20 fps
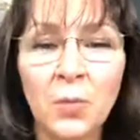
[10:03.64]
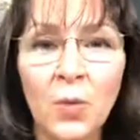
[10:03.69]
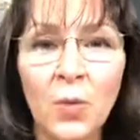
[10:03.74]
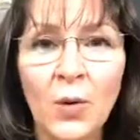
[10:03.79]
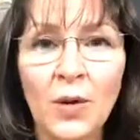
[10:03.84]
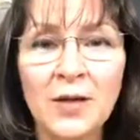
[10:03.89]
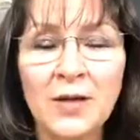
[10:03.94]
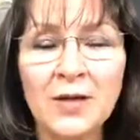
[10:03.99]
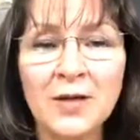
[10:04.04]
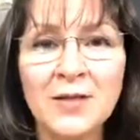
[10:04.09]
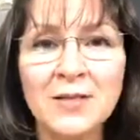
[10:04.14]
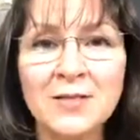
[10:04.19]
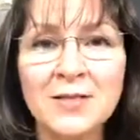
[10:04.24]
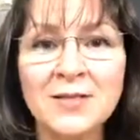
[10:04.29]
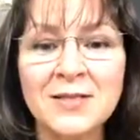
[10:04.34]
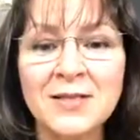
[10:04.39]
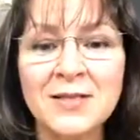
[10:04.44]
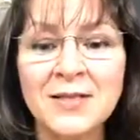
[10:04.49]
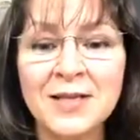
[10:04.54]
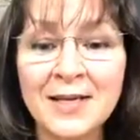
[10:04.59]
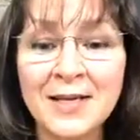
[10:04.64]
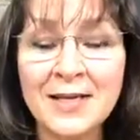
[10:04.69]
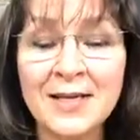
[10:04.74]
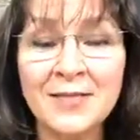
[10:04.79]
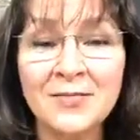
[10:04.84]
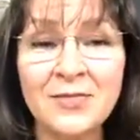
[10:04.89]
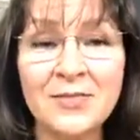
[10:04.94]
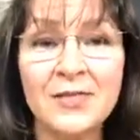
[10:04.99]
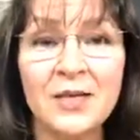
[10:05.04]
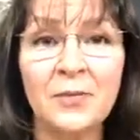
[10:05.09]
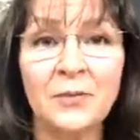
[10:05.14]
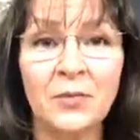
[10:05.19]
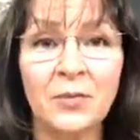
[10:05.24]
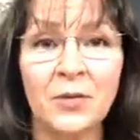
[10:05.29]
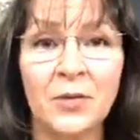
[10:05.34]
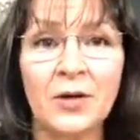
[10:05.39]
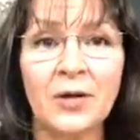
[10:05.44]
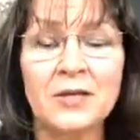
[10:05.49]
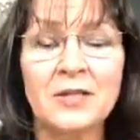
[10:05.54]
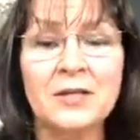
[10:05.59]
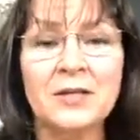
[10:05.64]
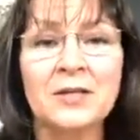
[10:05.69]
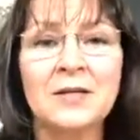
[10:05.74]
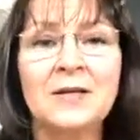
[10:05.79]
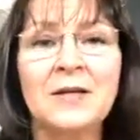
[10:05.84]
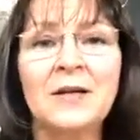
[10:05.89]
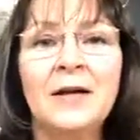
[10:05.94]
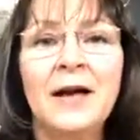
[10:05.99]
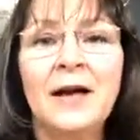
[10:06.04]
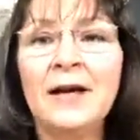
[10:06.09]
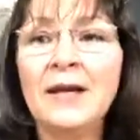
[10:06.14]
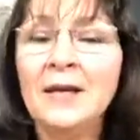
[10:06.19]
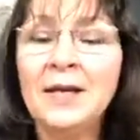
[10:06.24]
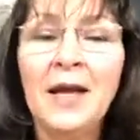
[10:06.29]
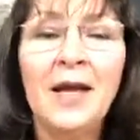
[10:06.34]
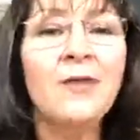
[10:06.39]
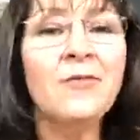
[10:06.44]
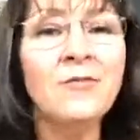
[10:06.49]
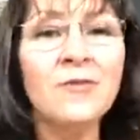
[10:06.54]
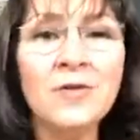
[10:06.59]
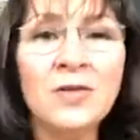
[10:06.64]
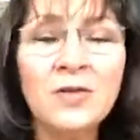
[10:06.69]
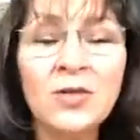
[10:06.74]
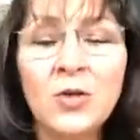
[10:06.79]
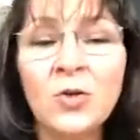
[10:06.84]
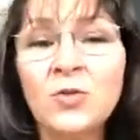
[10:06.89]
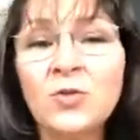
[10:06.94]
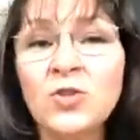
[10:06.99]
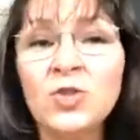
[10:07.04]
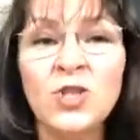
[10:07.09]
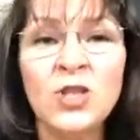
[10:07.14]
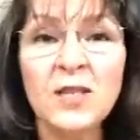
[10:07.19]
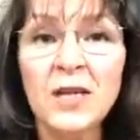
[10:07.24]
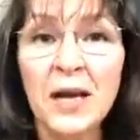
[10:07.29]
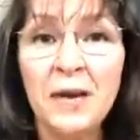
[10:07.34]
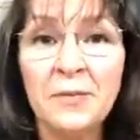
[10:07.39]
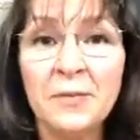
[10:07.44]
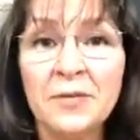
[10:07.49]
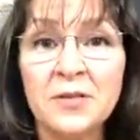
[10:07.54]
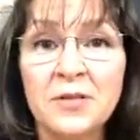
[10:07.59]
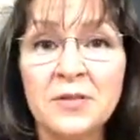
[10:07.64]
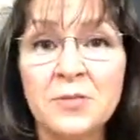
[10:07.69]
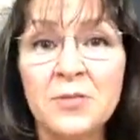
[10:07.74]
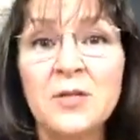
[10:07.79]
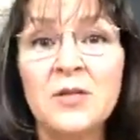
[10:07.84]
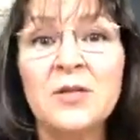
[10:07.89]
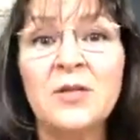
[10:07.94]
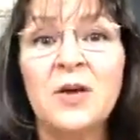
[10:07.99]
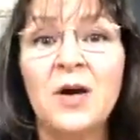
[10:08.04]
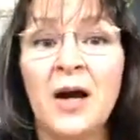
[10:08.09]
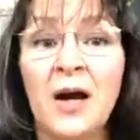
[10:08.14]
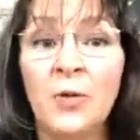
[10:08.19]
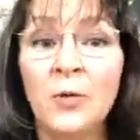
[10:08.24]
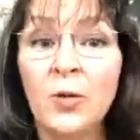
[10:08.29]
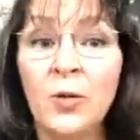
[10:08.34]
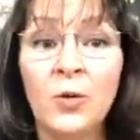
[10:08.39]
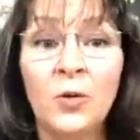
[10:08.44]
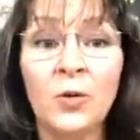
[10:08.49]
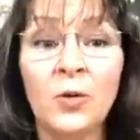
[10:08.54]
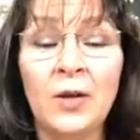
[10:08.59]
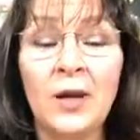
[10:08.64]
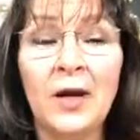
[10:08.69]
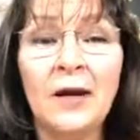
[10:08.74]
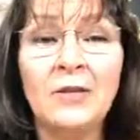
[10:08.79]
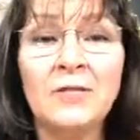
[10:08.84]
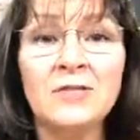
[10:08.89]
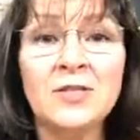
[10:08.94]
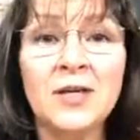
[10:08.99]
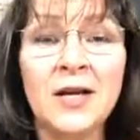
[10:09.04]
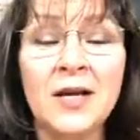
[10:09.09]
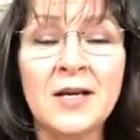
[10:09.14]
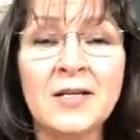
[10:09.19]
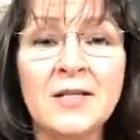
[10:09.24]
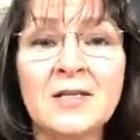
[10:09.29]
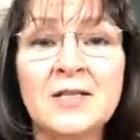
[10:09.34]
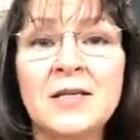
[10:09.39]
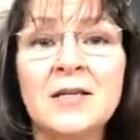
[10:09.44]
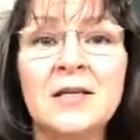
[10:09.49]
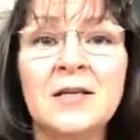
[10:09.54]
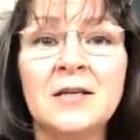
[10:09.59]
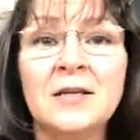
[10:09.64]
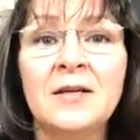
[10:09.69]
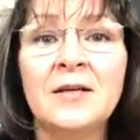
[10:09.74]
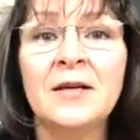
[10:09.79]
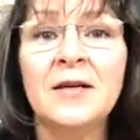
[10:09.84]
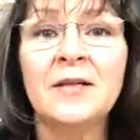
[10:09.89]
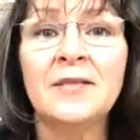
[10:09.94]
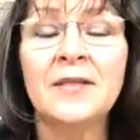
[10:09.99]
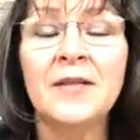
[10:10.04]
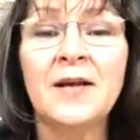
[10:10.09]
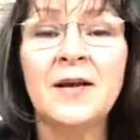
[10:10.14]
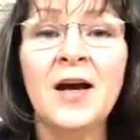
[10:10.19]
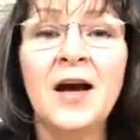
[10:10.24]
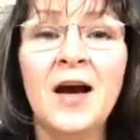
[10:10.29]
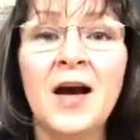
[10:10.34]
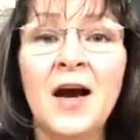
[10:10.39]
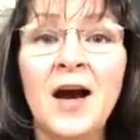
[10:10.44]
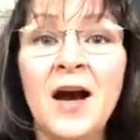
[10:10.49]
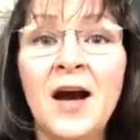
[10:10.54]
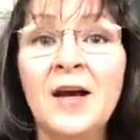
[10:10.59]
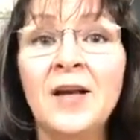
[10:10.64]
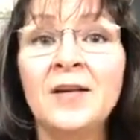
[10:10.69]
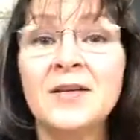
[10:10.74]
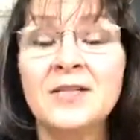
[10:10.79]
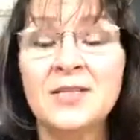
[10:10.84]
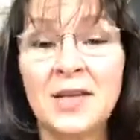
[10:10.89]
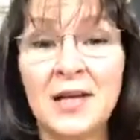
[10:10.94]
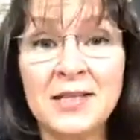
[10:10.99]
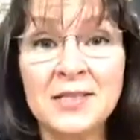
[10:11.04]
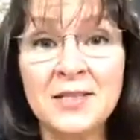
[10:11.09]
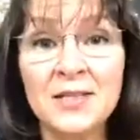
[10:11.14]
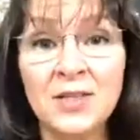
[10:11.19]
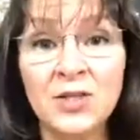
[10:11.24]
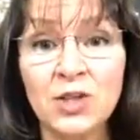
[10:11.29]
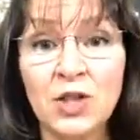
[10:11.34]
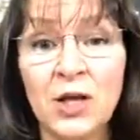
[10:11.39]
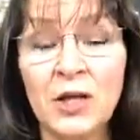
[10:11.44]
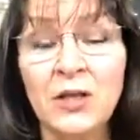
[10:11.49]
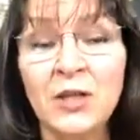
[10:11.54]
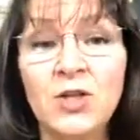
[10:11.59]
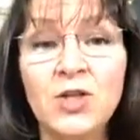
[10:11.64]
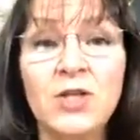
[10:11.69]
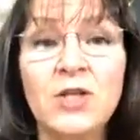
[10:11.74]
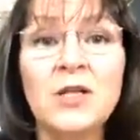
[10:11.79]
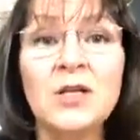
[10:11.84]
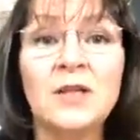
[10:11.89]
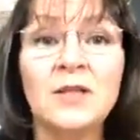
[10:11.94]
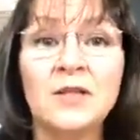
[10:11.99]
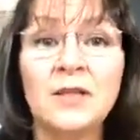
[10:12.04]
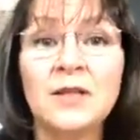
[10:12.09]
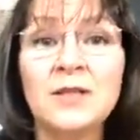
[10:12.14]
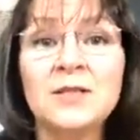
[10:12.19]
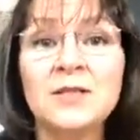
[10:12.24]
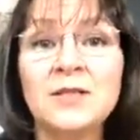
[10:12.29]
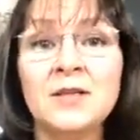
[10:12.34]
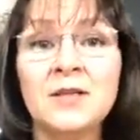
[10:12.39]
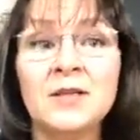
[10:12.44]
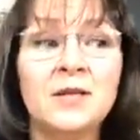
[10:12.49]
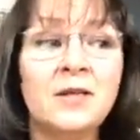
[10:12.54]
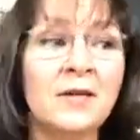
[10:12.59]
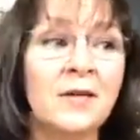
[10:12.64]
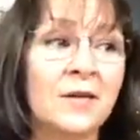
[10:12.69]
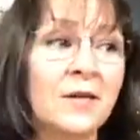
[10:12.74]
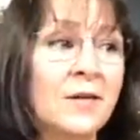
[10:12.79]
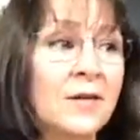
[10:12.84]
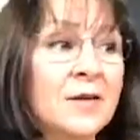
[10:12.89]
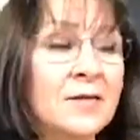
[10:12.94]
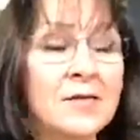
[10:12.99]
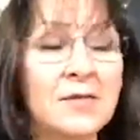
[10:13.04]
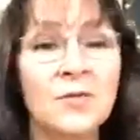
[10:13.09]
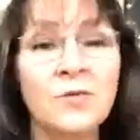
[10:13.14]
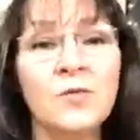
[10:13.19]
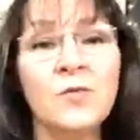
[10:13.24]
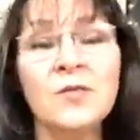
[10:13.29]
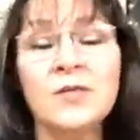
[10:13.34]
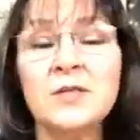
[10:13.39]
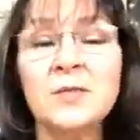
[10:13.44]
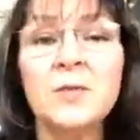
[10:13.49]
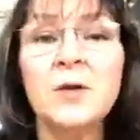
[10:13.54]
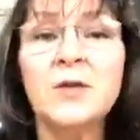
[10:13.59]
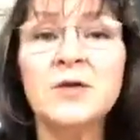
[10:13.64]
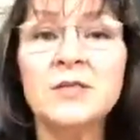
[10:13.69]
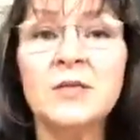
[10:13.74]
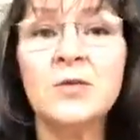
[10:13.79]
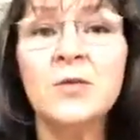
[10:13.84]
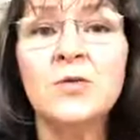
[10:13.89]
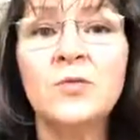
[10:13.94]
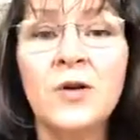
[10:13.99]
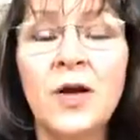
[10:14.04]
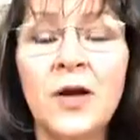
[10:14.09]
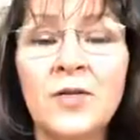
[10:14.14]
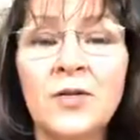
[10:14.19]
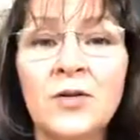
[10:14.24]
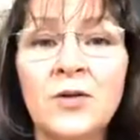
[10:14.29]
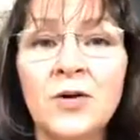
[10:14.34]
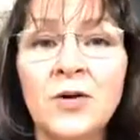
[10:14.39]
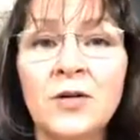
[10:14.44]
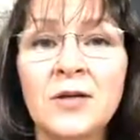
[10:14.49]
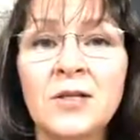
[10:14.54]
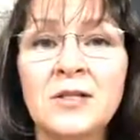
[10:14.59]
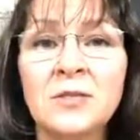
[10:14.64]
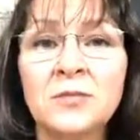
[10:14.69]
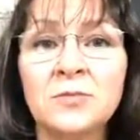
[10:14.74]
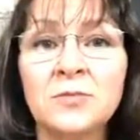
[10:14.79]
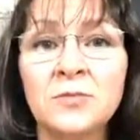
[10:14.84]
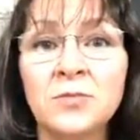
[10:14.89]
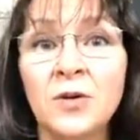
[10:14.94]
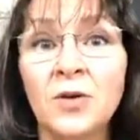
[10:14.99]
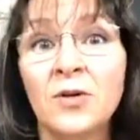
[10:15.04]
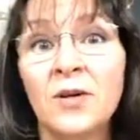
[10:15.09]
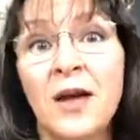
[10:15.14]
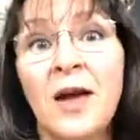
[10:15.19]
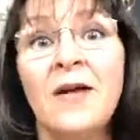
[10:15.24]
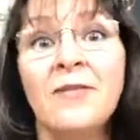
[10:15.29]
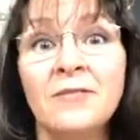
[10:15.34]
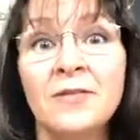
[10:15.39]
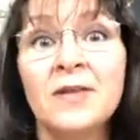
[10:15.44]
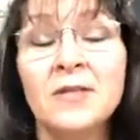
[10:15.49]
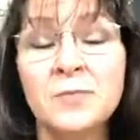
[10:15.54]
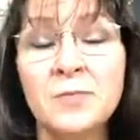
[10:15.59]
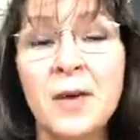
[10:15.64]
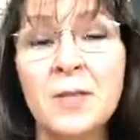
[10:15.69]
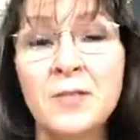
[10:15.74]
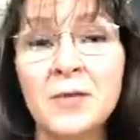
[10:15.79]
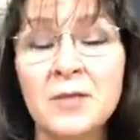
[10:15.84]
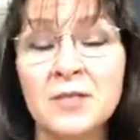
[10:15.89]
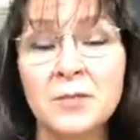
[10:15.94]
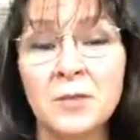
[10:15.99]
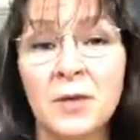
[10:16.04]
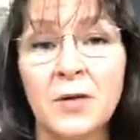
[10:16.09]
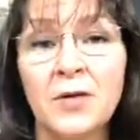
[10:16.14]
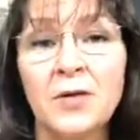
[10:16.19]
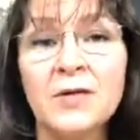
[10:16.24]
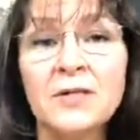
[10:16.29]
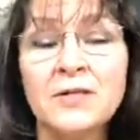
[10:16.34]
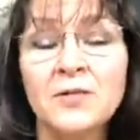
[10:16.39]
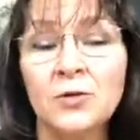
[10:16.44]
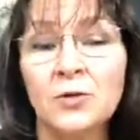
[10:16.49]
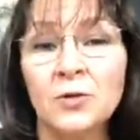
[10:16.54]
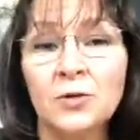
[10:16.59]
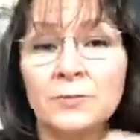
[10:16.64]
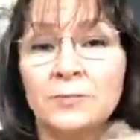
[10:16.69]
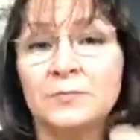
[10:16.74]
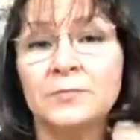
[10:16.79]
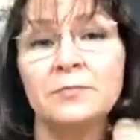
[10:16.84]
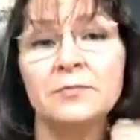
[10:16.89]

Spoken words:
point is. It's a negative set point, and everything, shit happens. We all have days that are hard and days that are challenging, and things that we've experienced that we'd rather not have maybe experienced, or